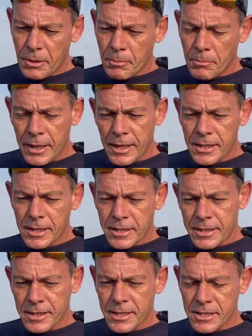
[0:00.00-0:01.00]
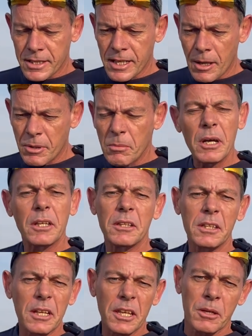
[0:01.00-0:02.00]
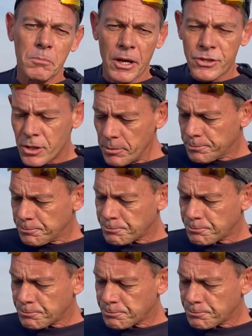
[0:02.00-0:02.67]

making this adapter, but nothing major.